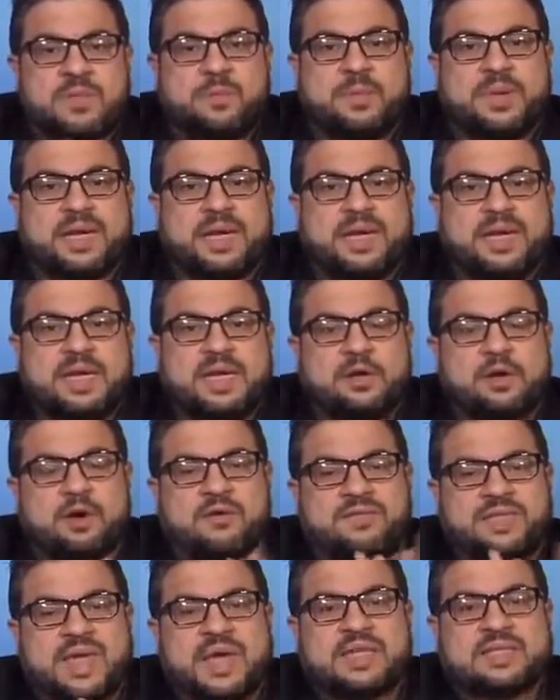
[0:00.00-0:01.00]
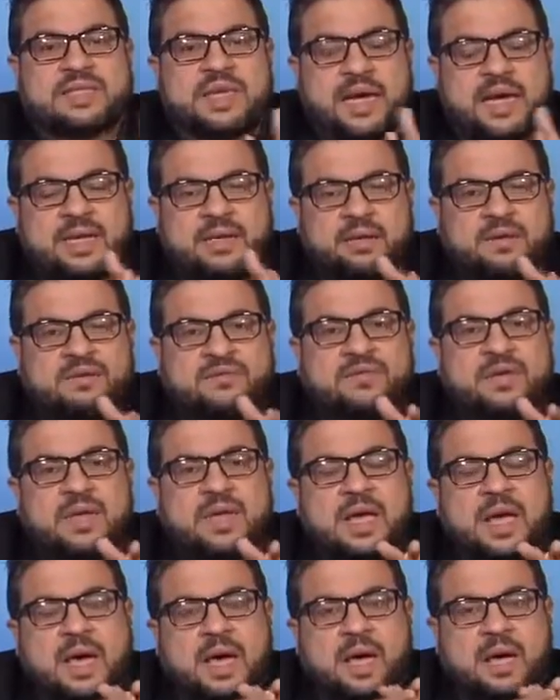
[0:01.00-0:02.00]
the beginning of that kind of
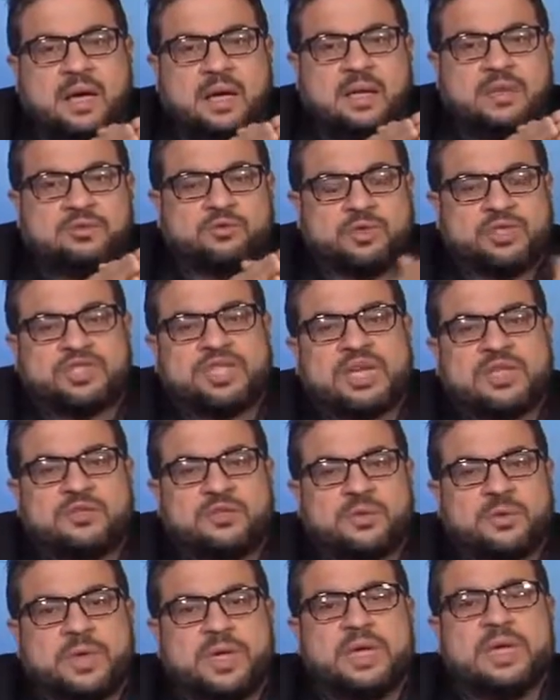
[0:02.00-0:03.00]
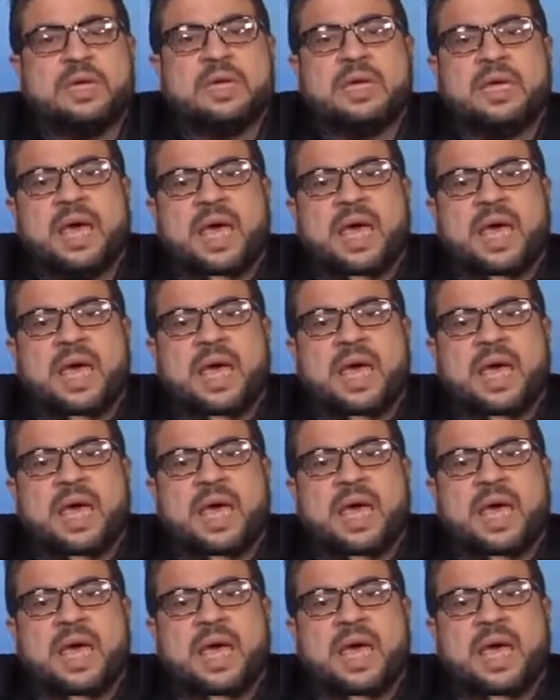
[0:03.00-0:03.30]
trajectory.